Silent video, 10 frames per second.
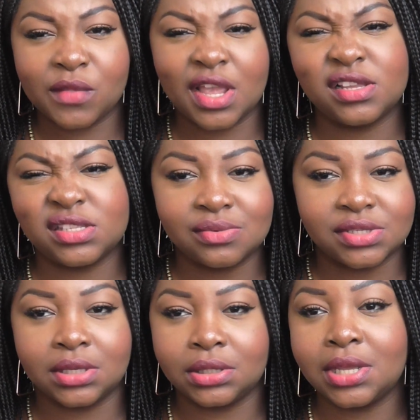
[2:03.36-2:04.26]
because it
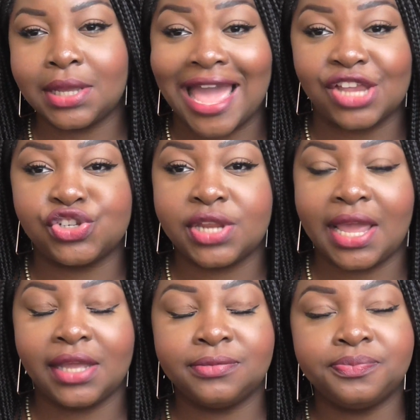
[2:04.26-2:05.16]
was a cash
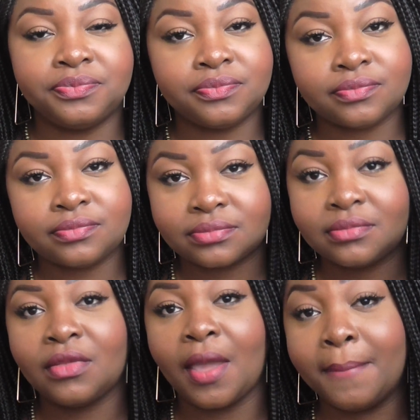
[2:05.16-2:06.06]
day.
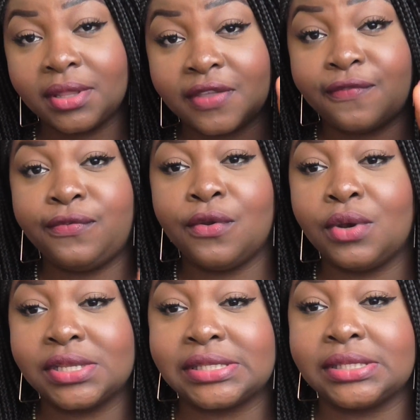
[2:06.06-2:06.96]
But the
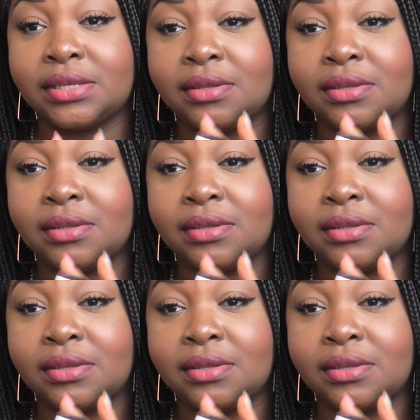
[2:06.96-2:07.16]
flawlessness